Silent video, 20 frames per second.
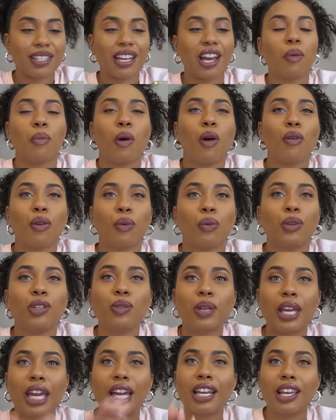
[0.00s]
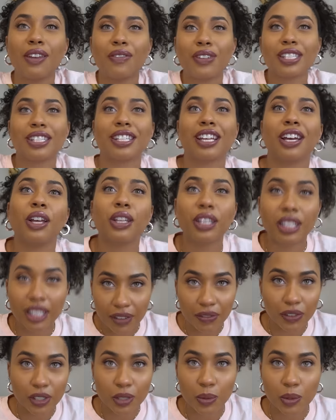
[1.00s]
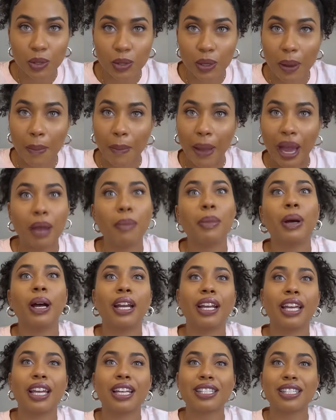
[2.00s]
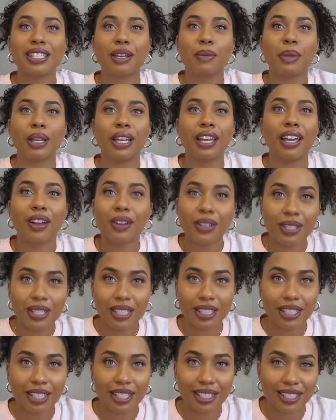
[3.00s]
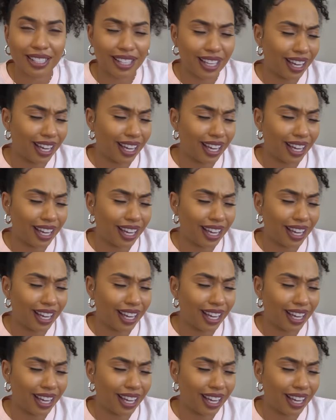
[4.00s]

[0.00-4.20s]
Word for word: to come over when you can't even tell the difference between my body and somebody else's.